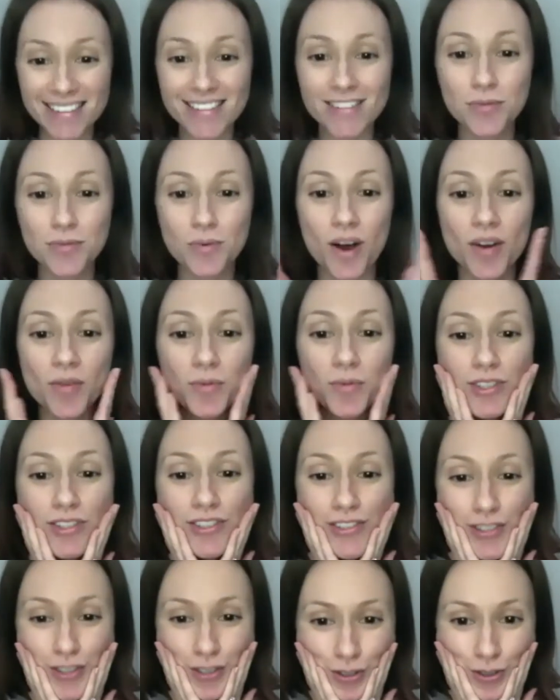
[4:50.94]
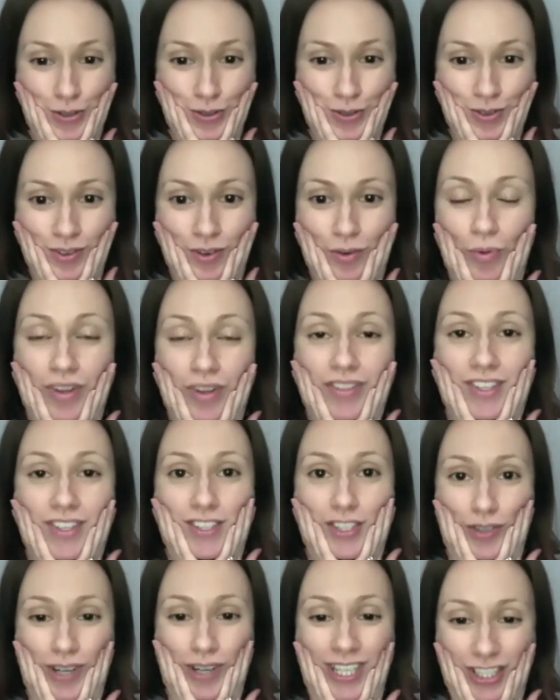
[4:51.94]
one we'll do with the
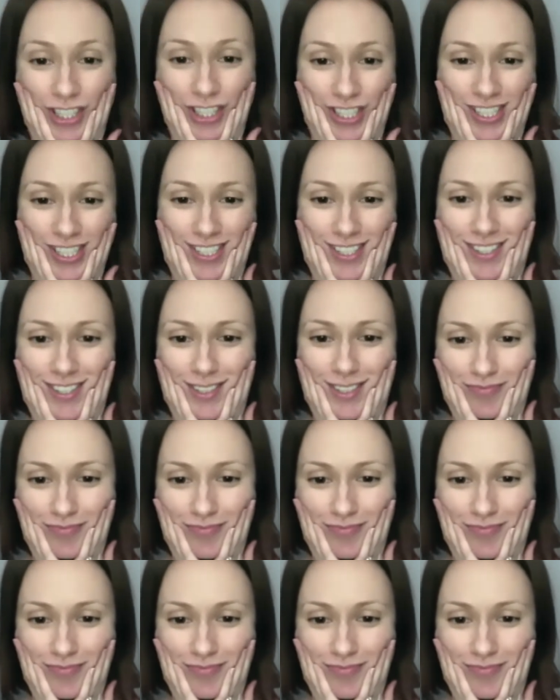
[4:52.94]
stretches,